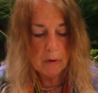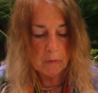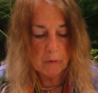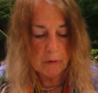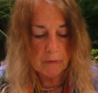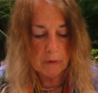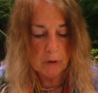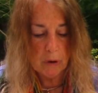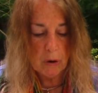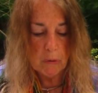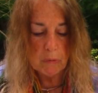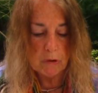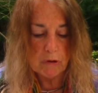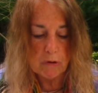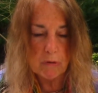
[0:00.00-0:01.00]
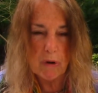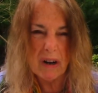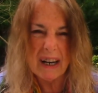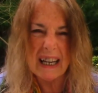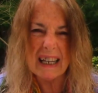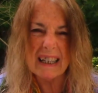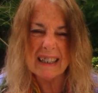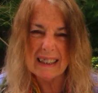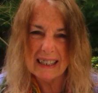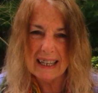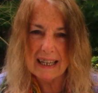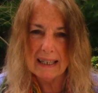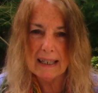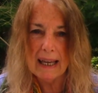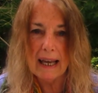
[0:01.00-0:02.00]
river, was running
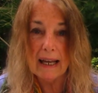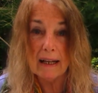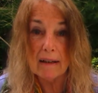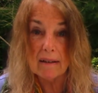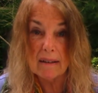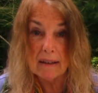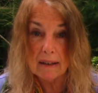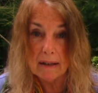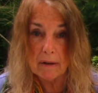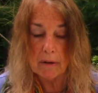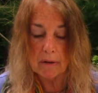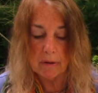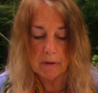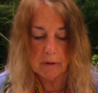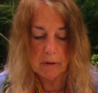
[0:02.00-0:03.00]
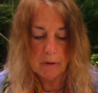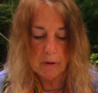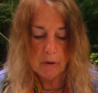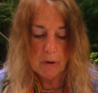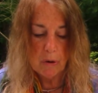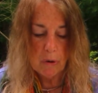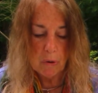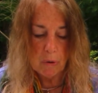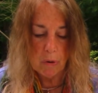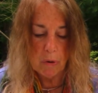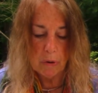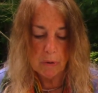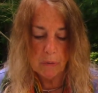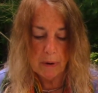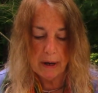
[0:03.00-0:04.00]
clean and clear
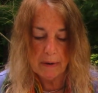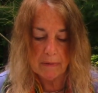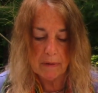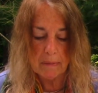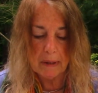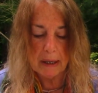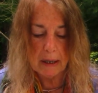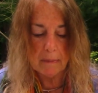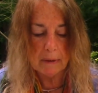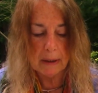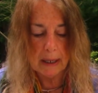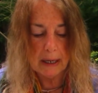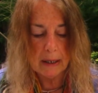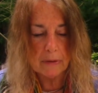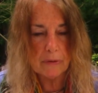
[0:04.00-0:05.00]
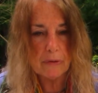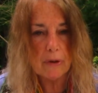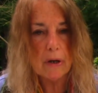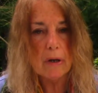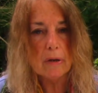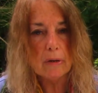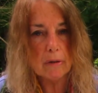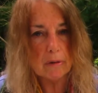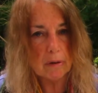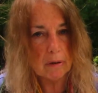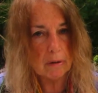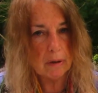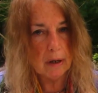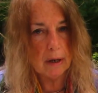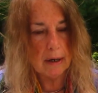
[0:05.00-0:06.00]
all the way from the Himalayas to
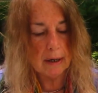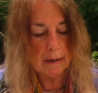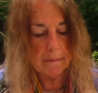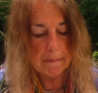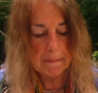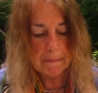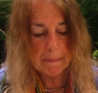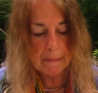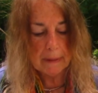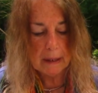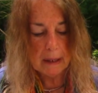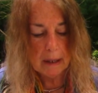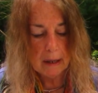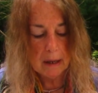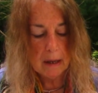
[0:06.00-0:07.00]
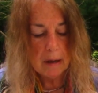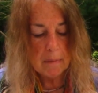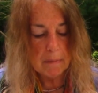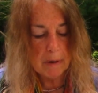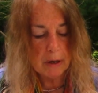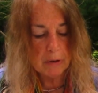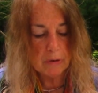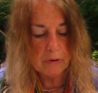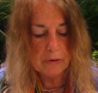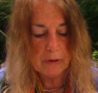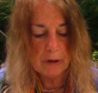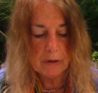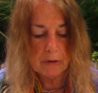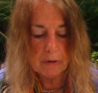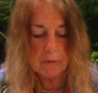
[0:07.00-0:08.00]
Calcutta. Major
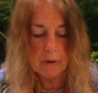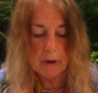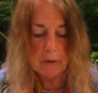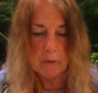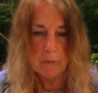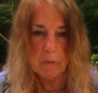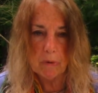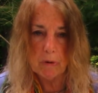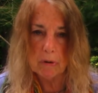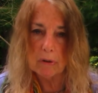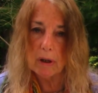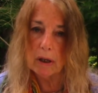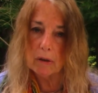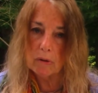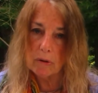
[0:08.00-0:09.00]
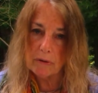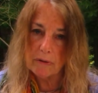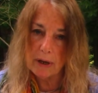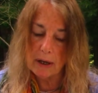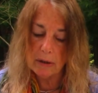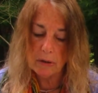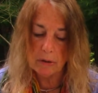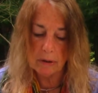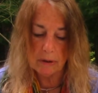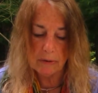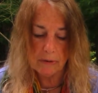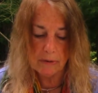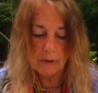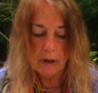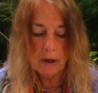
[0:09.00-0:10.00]
cities around the world, like Los
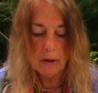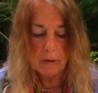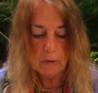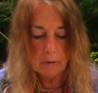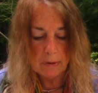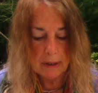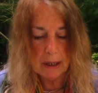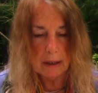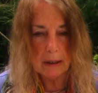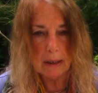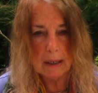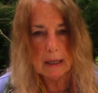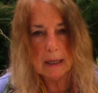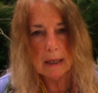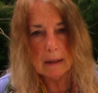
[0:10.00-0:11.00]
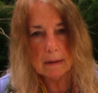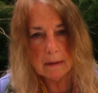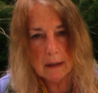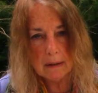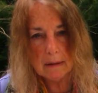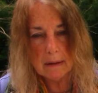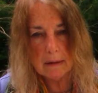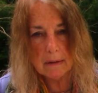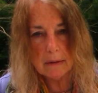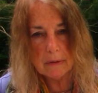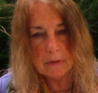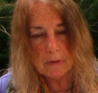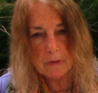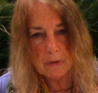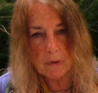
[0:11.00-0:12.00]
Angeles, New Delhi, London,
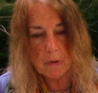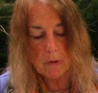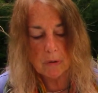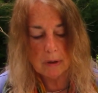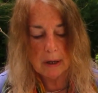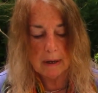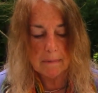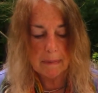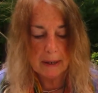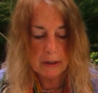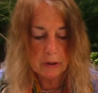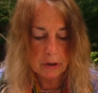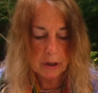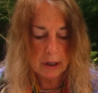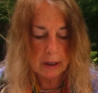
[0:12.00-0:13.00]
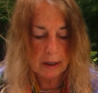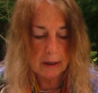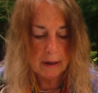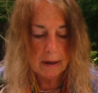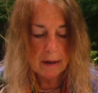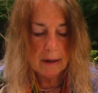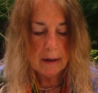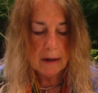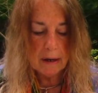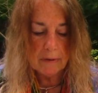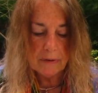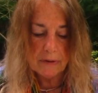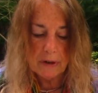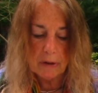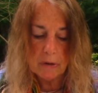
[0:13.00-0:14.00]
Seoul, and Beijing have
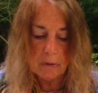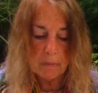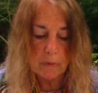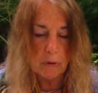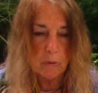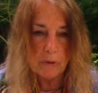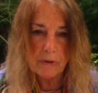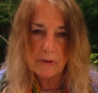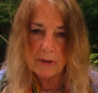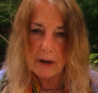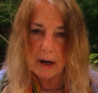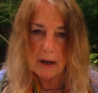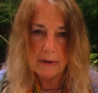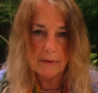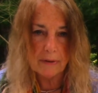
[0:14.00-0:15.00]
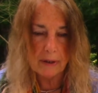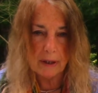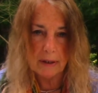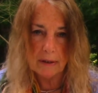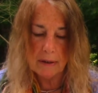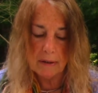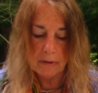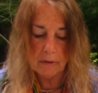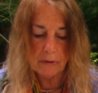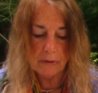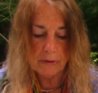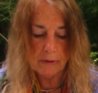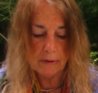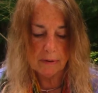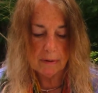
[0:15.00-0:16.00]
seen their bluest skies in
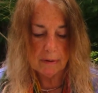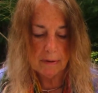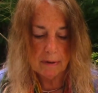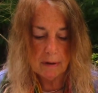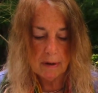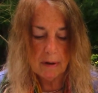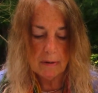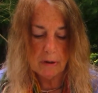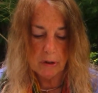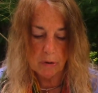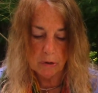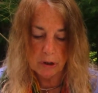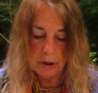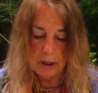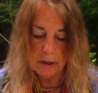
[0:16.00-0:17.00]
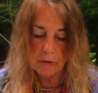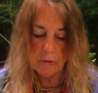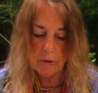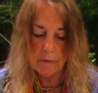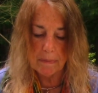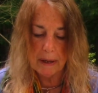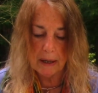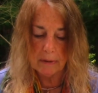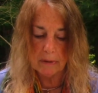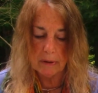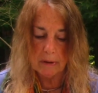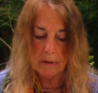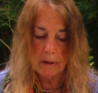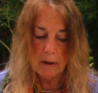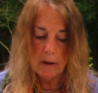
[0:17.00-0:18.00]
years. The ocean has
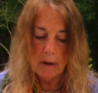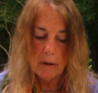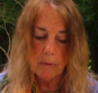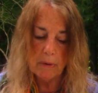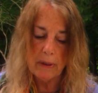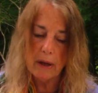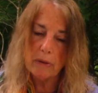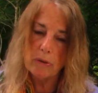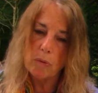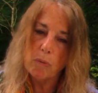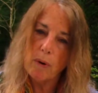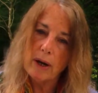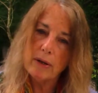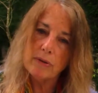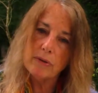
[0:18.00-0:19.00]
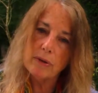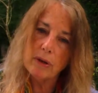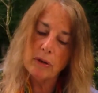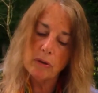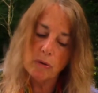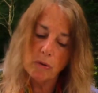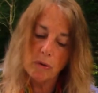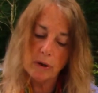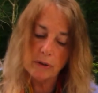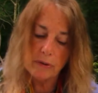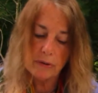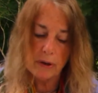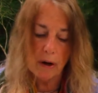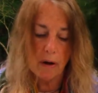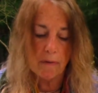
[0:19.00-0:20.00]
rebounded. Without the waste and
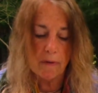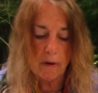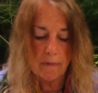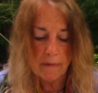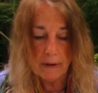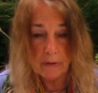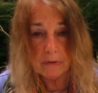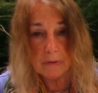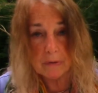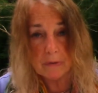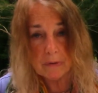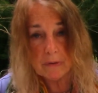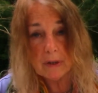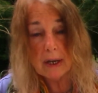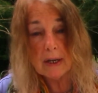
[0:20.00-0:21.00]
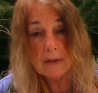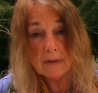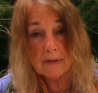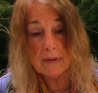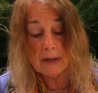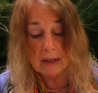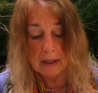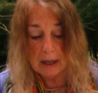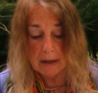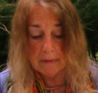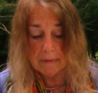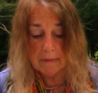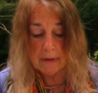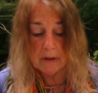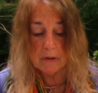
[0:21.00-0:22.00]
noise of our vessels, sea
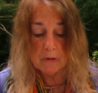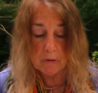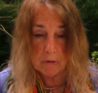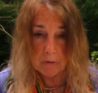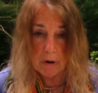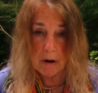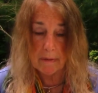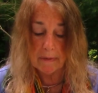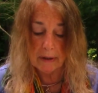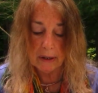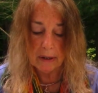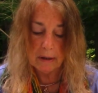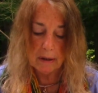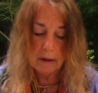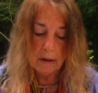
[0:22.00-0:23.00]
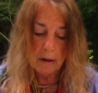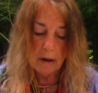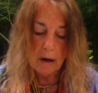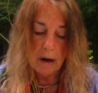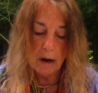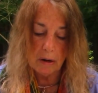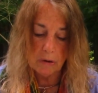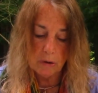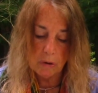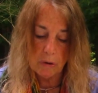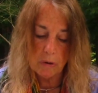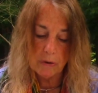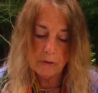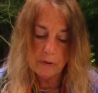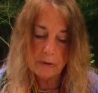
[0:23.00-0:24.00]
life is thriving. On
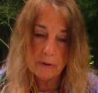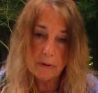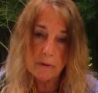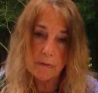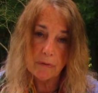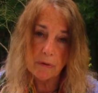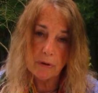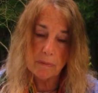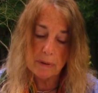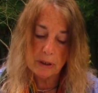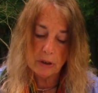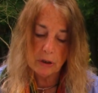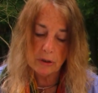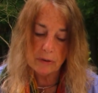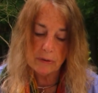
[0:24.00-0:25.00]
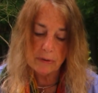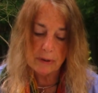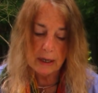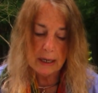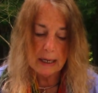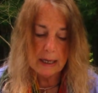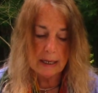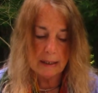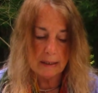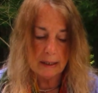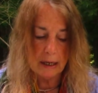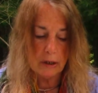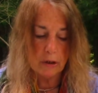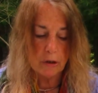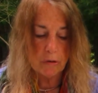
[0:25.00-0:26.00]
tourist free beaches,
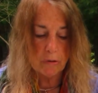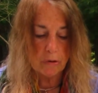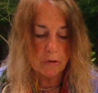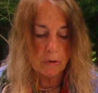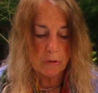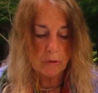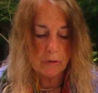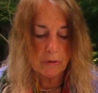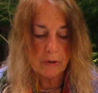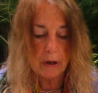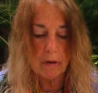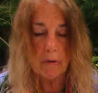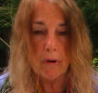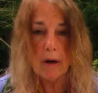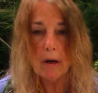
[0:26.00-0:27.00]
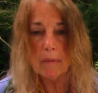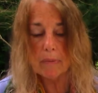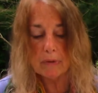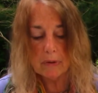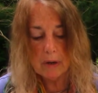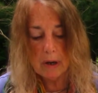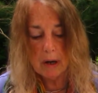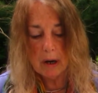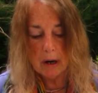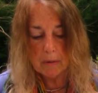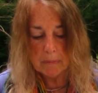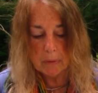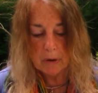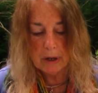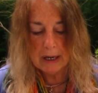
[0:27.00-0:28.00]
endangered turtles and crabs are
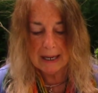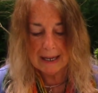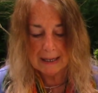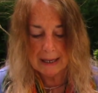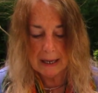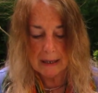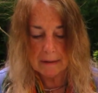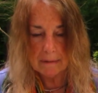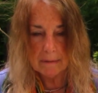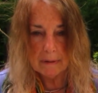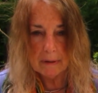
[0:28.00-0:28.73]
breeding again.